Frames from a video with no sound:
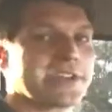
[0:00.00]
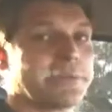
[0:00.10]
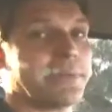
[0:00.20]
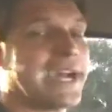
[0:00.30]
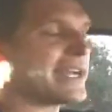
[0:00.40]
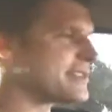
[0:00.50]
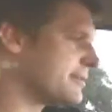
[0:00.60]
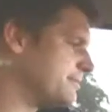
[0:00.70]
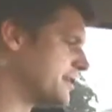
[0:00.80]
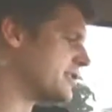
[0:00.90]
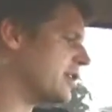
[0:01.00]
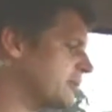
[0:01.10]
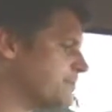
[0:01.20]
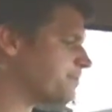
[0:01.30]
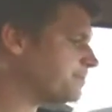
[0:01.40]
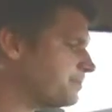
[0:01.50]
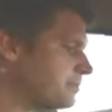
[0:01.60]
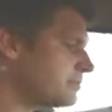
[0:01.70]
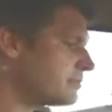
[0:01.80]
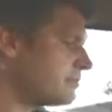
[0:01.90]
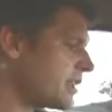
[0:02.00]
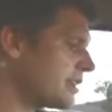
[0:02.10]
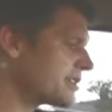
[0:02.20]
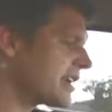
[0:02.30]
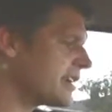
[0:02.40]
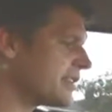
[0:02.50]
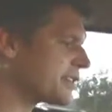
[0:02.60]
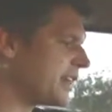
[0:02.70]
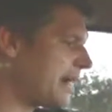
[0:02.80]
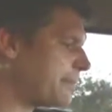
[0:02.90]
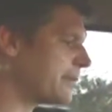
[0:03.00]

going to pass. So let's get it in the shop,